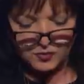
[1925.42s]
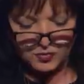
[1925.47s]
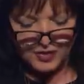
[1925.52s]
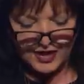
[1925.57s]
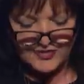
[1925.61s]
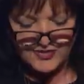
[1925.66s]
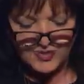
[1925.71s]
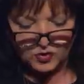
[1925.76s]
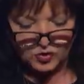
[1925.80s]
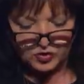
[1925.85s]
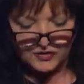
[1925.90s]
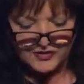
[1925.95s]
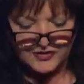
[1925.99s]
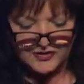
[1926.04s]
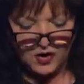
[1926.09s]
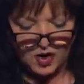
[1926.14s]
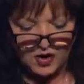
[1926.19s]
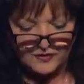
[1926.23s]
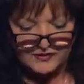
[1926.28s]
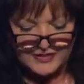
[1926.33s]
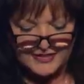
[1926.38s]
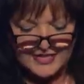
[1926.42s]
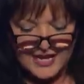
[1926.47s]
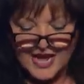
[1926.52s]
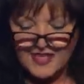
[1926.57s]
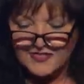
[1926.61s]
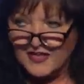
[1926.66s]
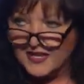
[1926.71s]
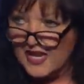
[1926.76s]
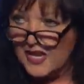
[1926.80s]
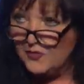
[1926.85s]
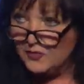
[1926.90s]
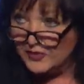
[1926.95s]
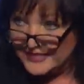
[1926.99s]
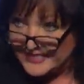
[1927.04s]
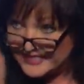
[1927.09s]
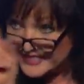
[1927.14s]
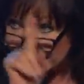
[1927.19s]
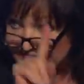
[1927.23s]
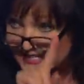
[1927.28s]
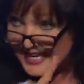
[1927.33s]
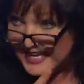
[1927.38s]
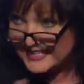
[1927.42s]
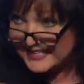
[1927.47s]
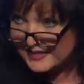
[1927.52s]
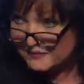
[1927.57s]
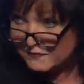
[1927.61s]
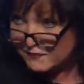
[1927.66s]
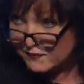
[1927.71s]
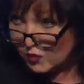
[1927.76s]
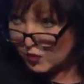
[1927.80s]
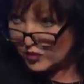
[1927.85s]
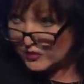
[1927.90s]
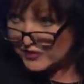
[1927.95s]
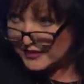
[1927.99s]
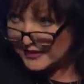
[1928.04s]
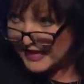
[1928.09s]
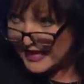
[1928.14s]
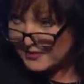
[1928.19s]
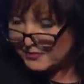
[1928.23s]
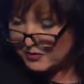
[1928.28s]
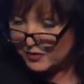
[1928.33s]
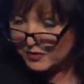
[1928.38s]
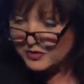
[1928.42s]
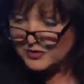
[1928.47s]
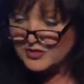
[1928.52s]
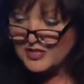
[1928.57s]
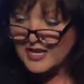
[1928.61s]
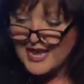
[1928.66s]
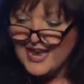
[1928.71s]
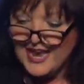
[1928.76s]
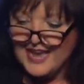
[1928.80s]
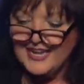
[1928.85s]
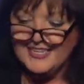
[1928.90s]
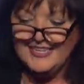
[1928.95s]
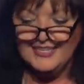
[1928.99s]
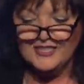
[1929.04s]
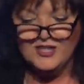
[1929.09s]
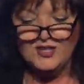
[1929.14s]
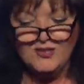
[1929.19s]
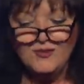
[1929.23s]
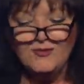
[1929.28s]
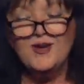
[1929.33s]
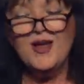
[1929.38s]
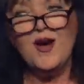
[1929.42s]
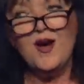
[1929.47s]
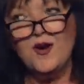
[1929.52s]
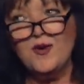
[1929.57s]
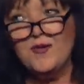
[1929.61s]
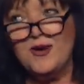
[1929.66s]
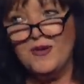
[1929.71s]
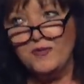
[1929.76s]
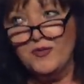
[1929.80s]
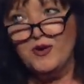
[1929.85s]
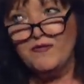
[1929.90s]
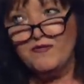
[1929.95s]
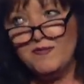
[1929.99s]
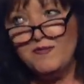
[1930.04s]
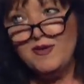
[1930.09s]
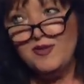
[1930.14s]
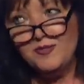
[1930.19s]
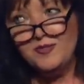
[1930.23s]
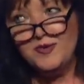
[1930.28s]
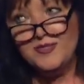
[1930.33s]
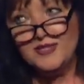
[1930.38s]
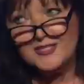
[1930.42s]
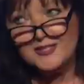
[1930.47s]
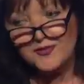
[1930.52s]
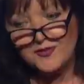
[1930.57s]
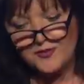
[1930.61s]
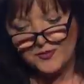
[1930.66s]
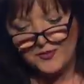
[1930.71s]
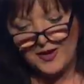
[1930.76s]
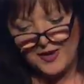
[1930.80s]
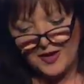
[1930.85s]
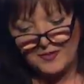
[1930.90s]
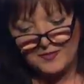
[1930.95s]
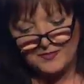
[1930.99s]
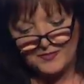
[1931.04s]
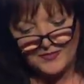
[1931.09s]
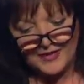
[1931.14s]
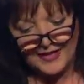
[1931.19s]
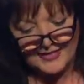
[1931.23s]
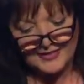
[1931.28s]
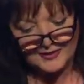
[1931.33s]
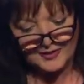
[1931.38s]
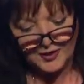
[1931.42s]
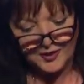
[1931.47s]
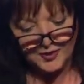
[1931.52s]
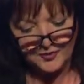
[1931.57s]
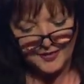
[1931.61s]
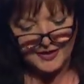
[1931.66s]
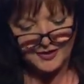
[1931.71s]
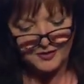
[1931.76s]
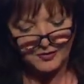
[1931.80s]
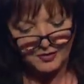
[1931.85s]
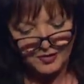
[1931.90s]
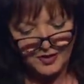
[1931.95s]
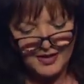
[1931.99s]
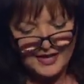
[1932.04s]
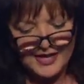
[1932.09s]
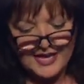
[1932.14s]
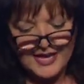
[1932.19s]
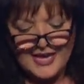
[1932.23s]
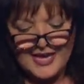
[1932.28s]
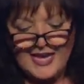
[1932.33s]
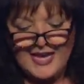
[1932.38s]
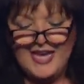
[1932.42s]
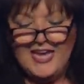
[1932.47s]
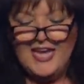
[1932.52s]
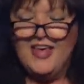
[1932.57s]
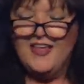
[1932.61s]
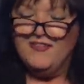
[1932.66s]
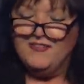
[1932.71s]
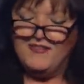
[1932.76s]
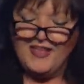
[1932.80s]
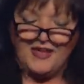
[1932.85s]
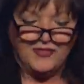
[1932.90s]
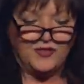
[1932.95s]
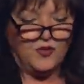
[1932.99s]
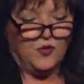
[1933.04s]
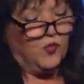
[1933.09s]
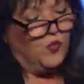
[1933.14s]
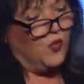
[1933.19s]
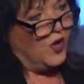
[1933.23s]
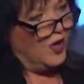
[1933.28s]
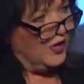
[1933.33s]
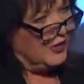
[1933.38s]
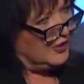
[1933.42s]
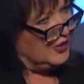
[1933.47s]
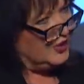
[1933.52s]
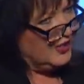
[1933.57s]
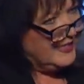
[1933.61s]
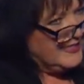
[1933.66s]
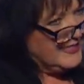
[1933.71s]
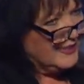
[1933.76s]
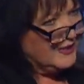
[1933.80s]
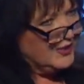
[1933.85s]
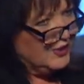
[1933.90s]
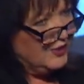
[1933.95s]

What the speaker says: pray the Lord of this harvest that he would send forth laborers, did you know, and we're familiar with this at the ramp, thanks to Lou Engle, that the word Jesus